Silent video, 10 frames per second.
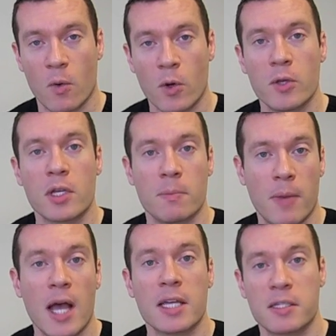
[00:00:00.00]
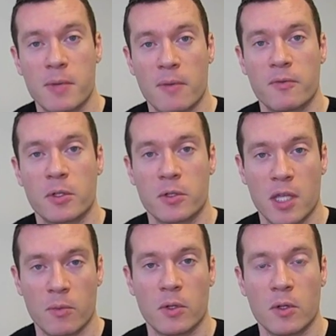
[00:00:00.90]
or you can buy a spam filter
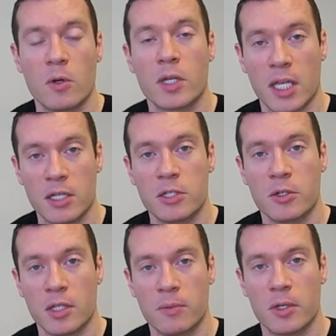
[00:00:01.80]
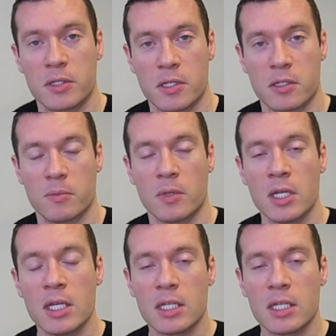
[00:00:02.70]
that will hook into your email system